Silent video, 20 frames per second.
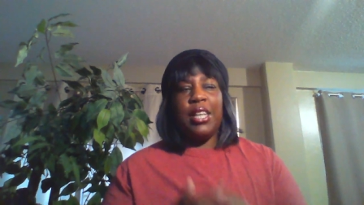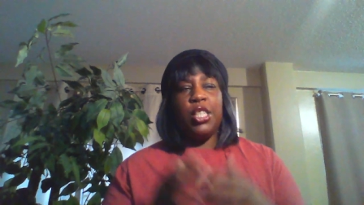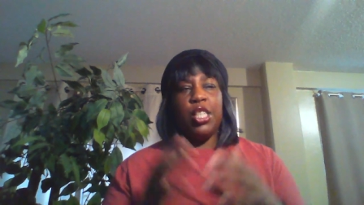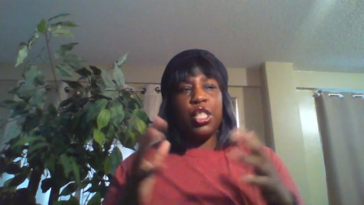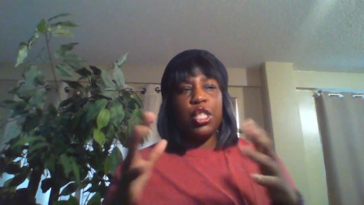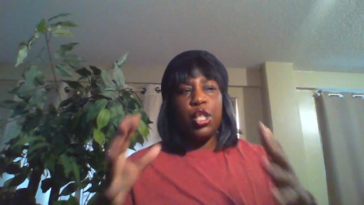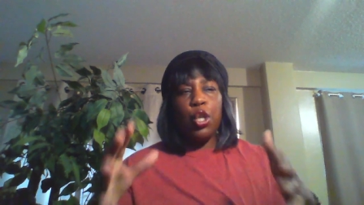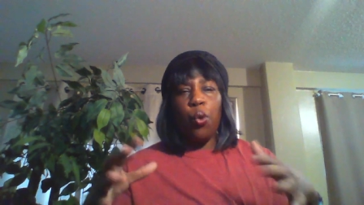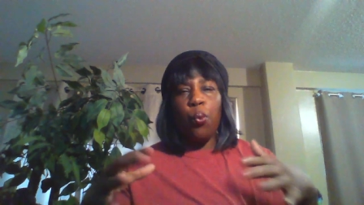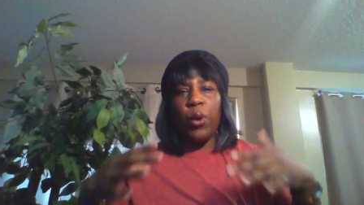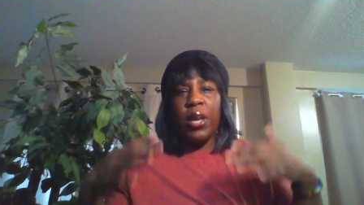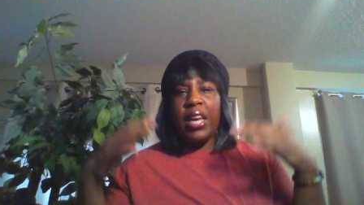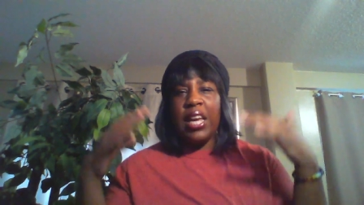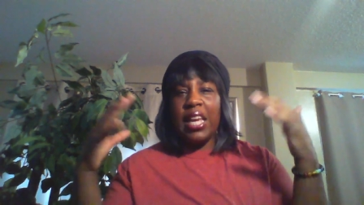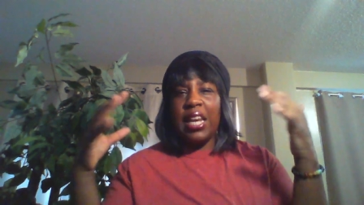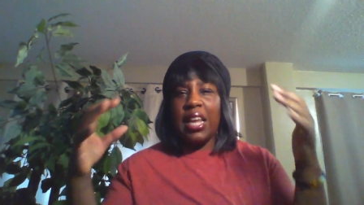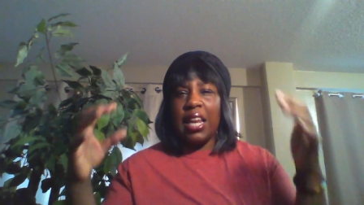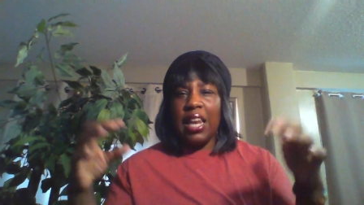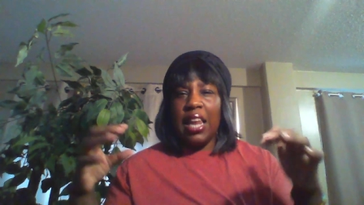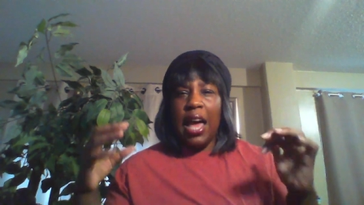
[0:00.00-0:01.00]
Just so we
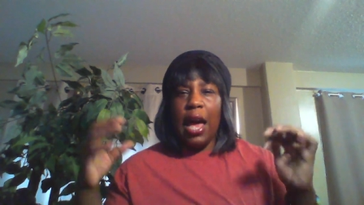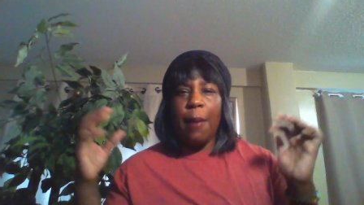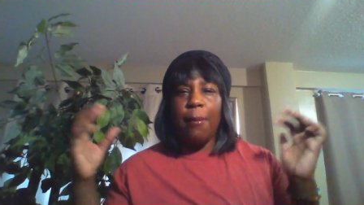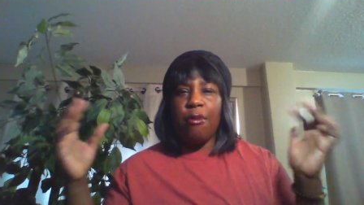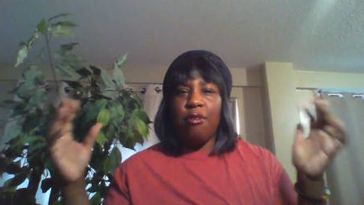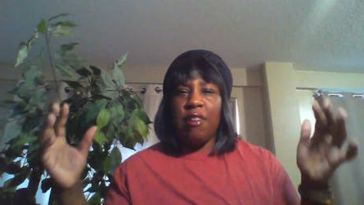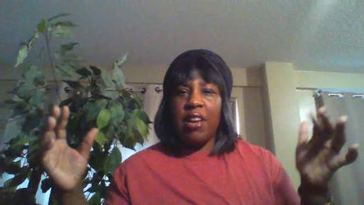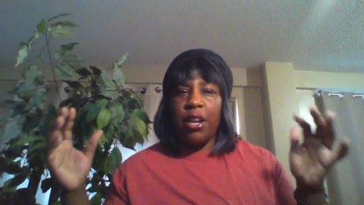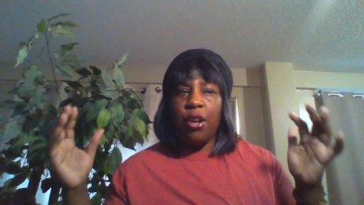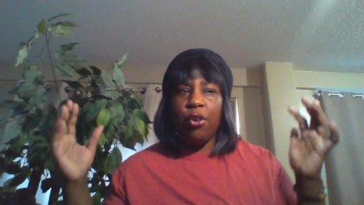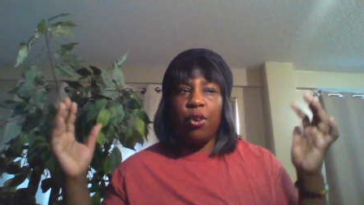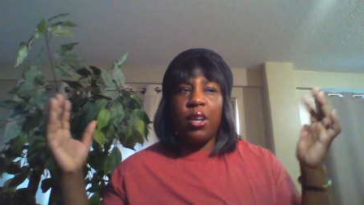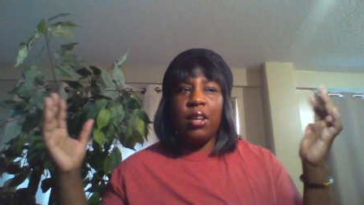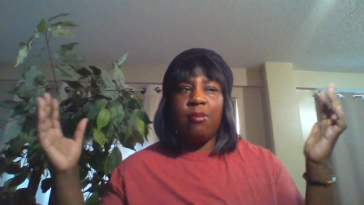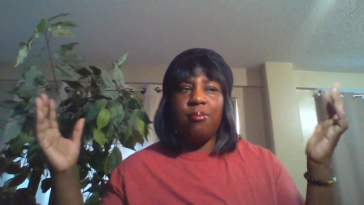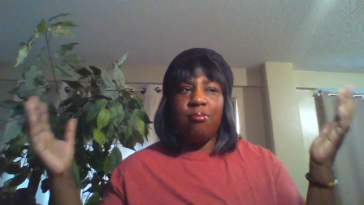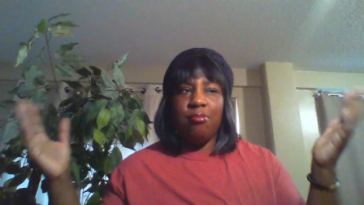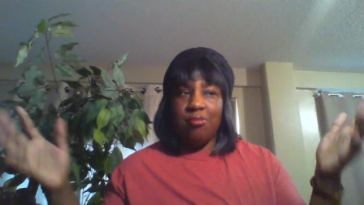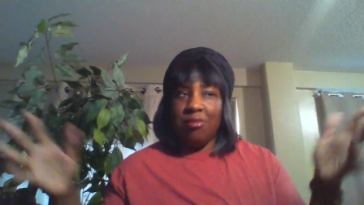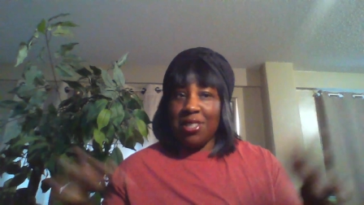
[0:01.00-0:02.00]
can elaborate on
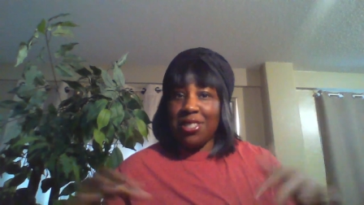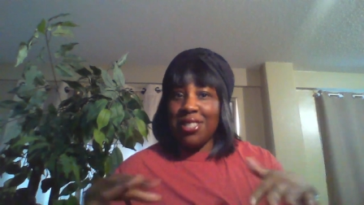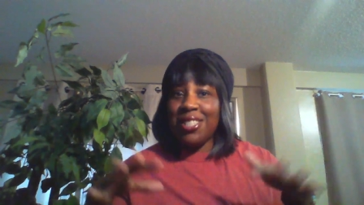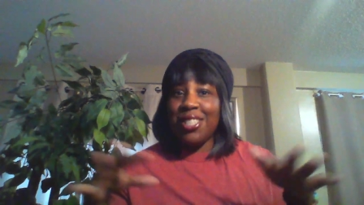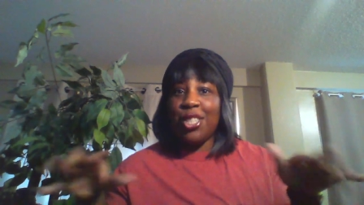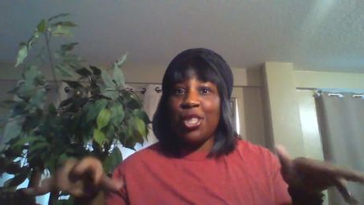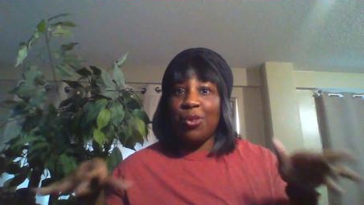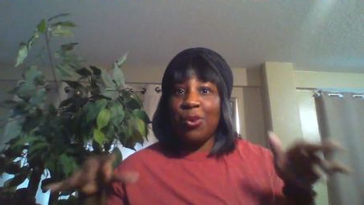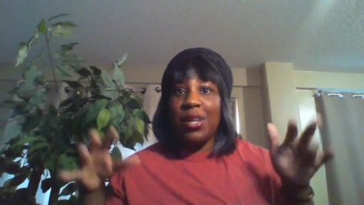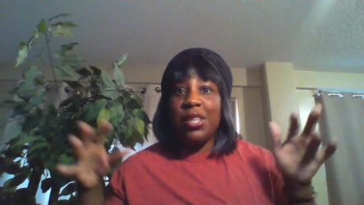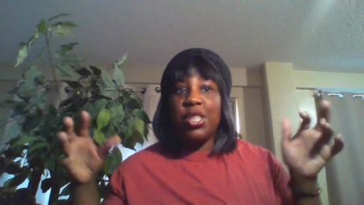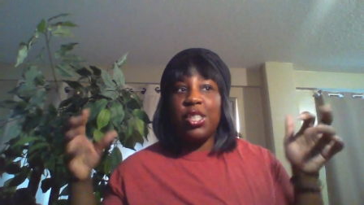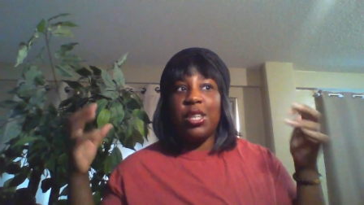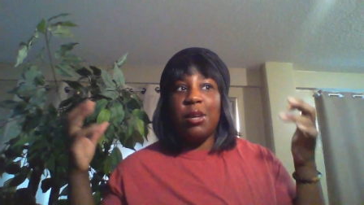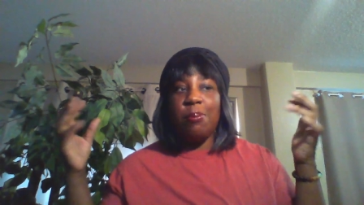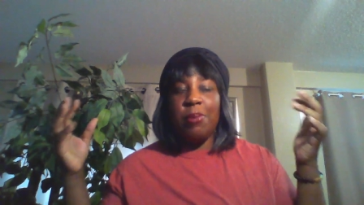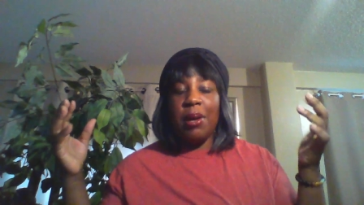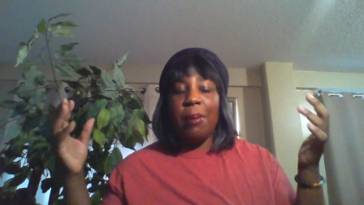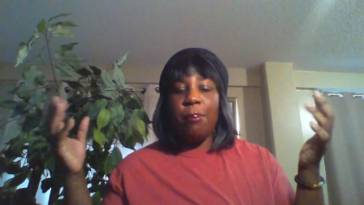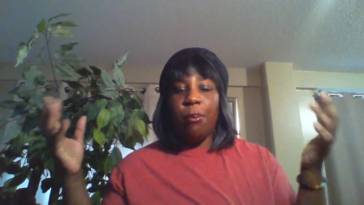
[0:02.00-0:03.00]
the situation a
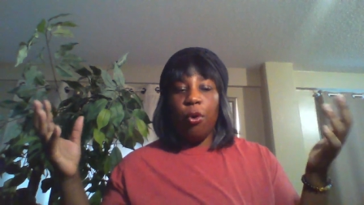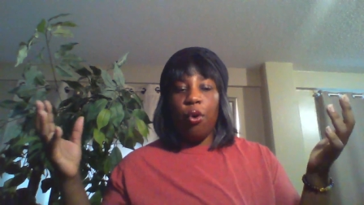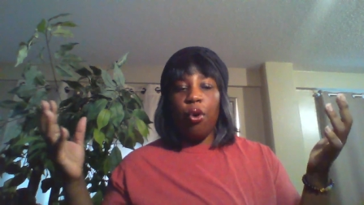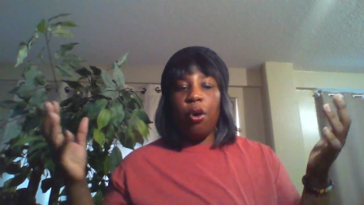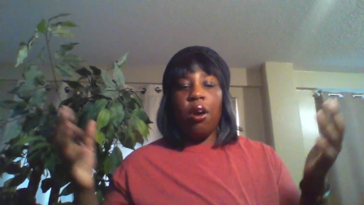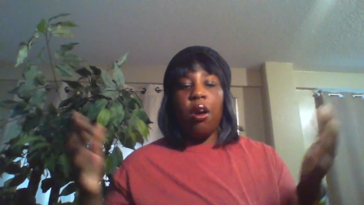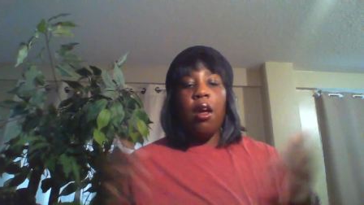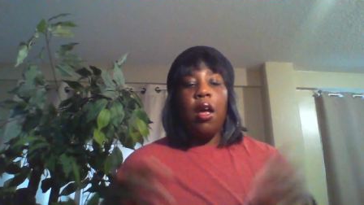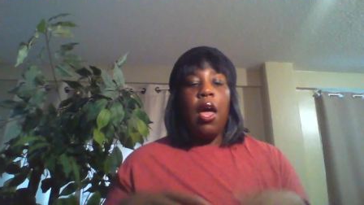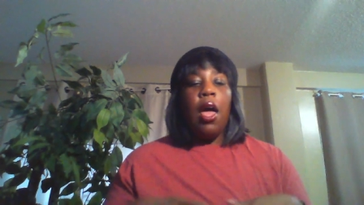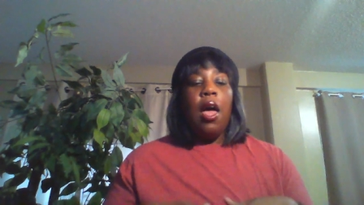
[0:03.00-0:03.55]
bit more,